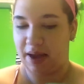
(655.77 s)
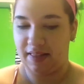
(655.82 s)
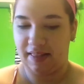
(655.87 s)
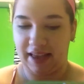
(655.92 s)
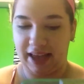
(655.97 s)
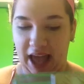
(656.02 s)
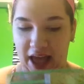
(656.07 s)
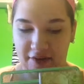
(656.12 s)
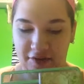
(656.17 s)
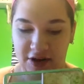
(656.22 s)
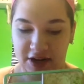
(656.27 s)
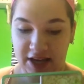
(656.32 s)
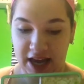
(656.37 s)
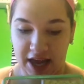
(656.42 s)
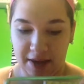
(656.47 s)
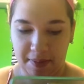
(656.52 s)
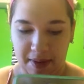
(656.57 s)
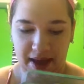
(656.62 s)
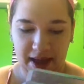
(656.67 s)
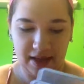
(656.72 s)
like
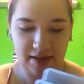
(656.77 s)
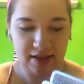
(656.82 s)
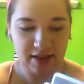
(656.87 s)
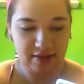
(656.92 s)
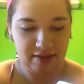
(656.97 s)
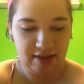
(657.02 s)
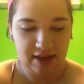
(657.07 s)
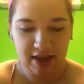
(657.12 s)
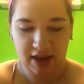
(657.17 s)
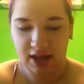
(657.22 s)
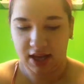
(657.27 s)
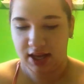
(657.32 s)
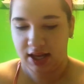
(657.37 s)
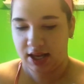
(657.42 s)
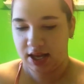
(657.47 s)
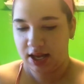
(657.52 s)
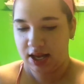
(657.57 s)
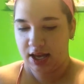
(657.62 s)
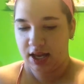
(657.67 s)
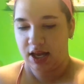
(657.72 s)
everyday palette thing,
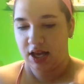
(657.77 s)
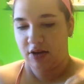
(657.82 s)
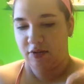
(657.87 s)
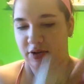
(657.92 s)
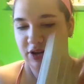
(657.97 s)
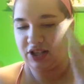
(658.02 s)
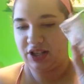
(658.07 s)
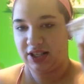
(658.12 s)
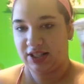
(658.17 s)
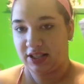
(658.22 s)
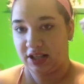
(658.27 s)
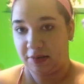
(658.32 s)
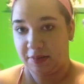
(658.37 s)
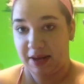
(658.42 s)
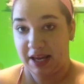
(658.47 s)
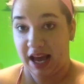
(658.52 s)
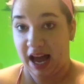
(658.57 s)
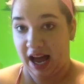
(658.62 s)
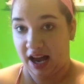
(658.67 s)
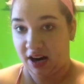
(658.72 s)
which this would
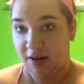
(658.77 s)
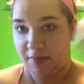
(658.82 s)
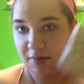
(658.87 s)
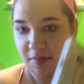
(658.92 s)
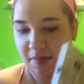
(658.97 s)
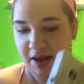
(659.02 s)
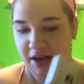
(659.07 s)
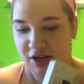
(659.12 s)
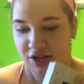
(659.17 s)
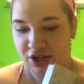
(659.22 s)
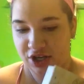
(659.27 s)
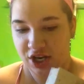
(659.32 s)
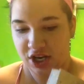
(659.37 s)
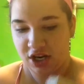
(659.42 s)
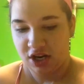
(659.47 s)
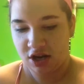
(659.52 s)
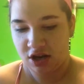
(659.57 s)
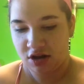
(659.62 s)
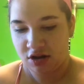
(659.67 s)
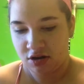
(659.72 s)
be honorable mention.
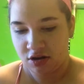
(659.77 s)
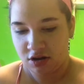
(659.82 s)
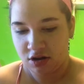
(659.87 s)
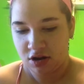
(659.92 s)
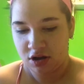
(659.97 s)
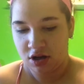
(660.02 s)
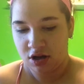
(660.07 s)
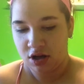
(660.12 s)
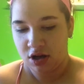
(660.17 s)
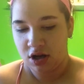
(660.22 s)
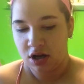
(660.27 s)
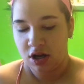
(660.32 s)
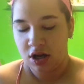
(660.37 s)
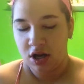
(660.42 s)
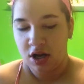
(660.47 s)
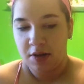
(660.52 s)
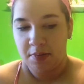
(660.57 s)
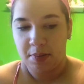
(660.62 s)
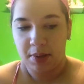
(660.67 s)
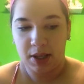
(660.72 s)

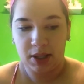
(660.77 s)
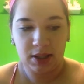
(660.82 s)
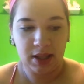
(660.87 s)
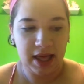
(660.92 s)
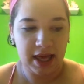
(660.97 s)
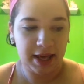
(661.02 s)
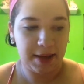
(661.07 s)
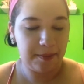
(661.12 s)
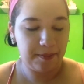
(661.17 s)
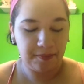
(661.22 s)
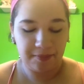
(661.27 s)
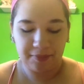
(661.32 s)
But like,